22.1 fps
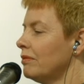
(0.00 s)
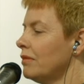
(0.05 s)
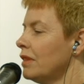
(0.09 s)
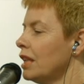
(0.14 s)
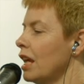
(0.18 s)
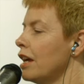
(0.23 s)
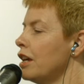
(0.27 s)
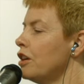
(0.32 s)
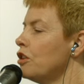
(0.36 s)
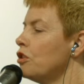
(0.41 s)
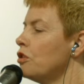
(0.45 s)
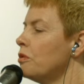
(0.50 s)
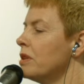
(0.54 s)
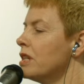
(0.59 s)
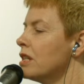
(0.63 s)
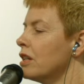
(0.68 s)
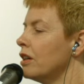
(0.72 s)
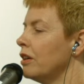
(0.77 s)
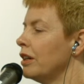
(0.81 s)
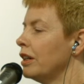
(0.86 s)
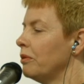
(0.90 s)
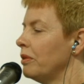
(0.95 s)
And all
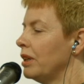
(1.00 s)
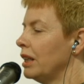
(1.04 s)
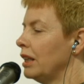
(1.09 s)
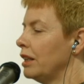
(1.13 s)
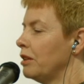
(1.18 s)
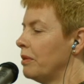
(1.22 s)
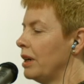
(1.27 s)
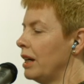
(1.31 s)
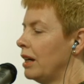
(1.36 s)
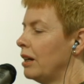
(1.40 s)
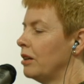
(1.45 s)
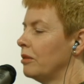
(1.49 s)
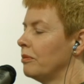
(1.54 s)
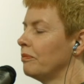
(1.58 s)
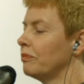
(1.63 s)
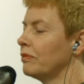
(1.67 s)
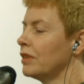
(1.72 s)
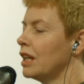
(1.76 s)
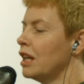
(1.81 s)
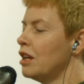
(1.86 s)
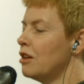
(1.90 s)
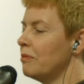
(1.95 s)
was going really well.
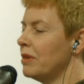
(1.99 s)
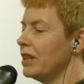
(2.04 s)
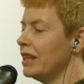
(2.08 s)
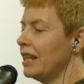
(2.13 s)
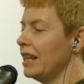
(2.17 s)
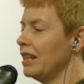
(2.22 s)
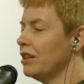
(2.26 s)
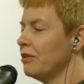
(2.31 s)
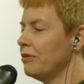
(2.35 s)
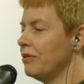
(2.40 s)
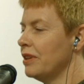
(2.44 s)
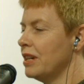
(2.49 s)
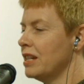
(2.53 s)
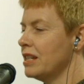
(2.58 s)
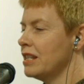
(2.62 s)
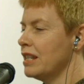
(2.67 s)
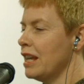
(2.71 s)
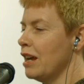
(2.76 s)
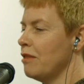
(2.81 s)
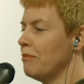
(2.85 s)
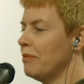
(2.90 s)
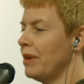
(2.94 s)
But then the first
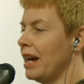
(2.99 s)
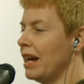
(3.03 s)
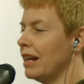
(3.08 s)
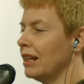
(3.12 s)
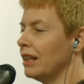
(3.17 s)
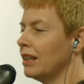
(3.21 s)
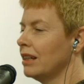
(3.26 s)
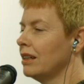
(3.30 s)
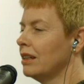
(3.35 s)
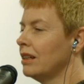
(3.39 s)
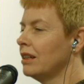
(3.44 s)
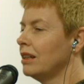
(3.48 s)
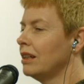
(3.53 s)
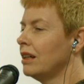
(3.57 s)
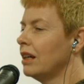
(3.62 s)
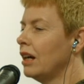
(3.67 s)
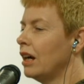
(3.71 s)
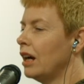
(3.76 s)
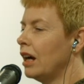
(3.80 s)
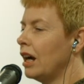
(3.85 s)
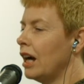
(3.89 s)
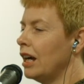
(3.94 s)
setback.
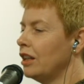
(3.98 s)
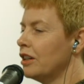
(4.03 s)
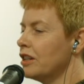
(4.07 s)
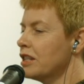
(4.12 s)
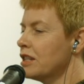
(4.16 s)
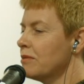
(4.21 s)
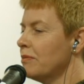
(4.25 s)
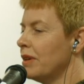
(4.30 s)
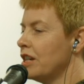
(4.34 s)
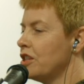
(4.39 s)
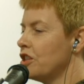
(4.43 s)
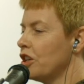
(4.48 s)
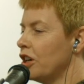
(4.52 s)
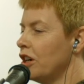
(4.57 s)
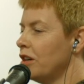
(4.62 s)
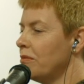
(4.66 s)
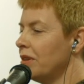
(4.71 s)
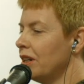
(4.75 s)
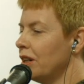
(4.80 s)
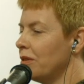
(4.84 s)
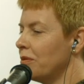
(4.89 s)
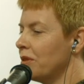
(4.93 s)
I lost my
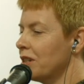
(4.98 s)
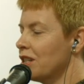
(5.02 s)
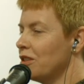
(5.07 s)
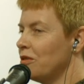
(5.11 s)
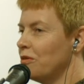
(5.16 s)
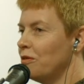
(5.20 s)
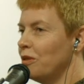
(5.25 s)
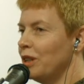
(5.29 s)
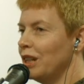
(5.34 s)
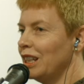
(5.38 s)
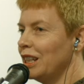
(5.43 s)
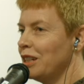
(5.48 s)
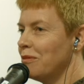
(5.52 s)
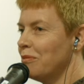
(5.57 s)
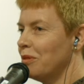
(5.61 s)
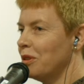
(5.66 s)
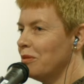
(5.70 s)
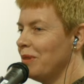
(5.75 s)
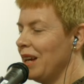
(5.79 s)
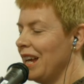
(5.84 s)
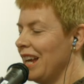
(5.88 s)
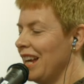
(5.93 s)
job and I wasn't really
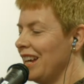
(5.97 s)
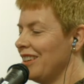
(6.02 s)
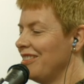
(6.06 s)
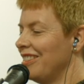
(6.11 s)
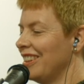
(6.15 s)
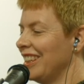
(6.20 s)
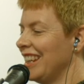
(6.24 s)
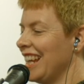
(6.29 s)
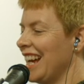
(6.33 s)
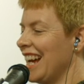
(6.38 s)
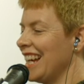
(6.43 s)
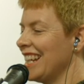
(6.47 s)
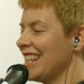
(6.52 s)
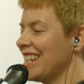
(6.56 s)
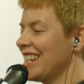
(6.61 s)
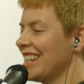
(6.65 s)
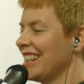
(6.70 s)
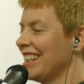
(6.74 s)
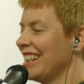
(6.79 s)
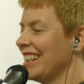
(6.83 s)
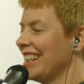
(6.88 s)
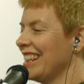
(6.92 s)
prepared for
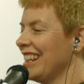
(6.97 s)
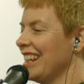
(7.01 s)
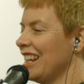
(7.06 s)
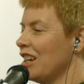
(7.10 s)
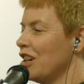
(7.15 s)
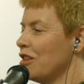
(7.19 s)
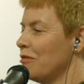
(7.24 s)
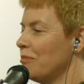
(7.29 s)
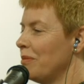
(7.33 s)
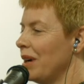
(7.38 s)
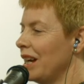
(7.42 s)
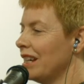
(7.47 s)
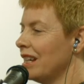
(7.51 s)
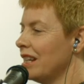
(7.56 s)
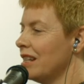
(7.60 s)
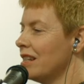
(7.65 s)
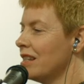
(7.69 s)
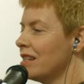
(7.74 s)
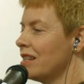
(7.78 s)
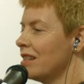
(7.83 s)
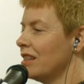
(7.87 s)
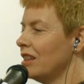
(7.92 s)
that. But
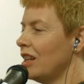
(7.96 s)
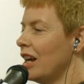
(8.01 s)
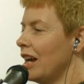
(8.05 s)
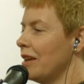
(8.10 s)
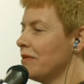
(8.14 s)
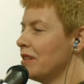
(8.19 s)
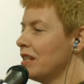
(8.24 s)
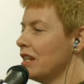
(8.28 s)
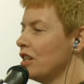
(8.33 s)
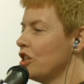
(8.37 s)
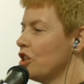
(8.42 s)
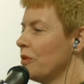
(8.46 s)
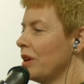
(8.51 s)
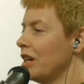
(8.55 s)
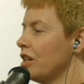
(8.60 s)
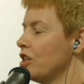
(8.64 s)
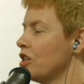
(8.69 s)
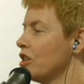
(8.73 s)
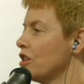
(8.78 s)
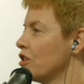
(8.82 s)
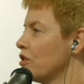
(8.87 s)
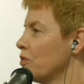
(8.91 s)
in life,
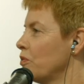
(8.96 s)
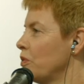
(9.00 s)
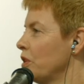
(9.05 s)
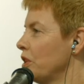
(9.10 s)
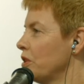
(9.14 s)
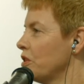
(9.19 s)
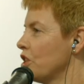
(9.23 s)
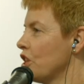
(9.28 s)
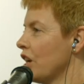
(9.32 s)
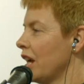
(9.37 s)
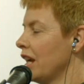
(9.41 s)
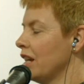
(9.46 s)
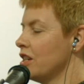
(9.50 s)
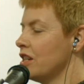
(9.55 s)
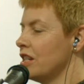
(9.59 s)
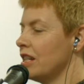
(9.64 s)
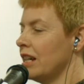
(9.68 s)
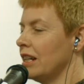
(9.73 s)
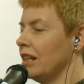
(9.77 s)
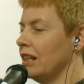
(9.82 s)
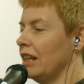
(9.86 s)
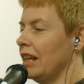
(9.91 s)
situations will change
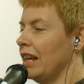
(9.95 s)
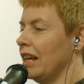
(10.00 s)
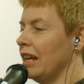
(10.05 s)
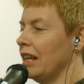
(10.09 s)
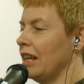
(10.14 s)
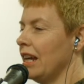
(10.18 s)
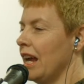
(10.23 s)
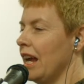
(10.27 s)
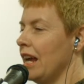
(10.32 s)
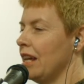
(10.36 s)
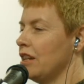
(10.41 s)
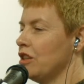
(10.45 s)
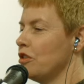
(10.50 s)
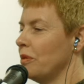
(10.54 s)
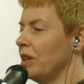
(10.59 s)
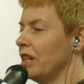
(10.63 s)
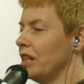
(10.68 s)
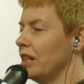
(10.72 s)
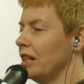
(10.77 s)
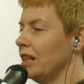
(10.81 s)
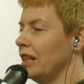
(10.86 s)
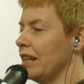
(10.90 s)
suddenly and
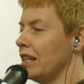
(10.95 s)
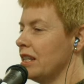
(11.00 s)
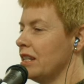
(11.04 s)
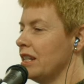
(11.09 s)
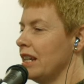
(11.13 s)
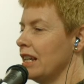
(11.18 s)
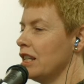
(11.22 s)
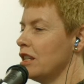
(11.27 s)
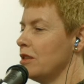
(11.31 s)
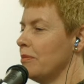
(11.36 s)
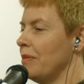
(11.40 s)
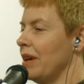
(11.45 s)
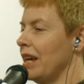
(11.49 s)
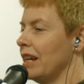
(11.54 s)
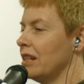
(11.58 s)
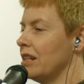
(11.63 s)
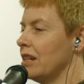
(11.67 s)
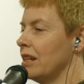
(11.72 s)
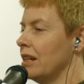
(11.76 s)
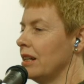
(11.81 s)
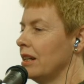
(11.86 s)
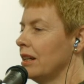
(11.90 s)
when you least
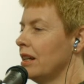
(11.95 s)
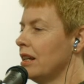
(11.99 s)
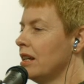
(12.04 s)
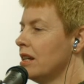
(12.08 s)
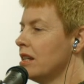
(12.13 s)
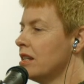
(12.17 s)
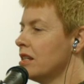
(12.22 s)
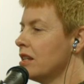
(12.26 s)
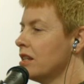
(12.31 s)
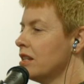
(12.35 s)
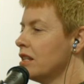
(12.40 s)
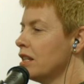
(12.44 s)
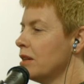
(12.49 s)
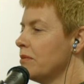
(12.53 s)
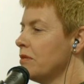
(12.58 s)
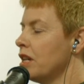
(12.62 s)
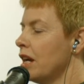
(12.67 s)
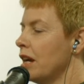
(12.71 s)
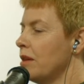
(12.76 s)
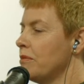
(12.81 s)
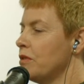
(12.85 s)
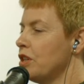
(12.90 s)
expect it. So
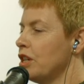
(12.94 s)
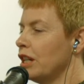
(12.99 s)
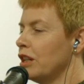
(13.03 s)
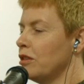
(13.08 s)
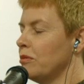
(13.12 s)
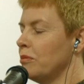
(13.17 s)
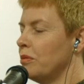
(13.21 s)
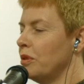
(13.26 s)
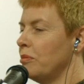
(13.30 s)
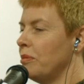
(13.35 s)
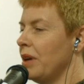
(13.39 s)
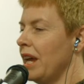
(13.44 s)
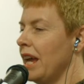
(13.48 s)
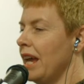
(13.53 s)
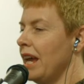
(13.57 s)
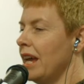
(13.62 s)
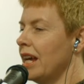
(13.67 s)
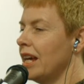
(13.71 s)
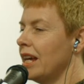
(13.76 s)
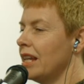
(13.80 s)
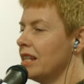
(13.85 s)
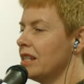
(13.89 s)
sometimes you can
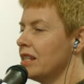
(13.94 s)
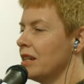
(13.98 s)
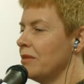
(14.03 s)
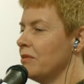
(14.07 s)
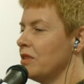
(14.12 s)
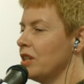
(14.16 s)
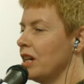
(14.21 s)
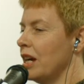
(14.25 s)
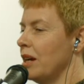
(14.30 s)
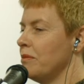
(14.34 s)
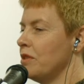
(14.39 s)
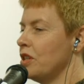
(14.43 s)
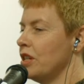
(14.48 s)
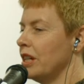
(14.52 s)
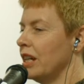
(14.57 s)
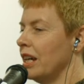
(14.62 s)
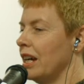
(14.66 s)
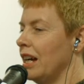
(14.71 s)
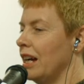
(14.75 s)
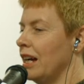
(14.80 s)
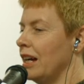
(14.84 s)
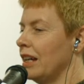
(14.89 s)
prepare and sometimes you
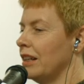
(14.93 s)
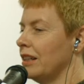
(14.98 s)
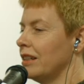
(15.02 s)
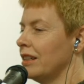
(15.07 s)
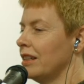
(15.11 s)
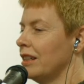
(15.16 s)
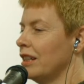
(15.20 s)
can't.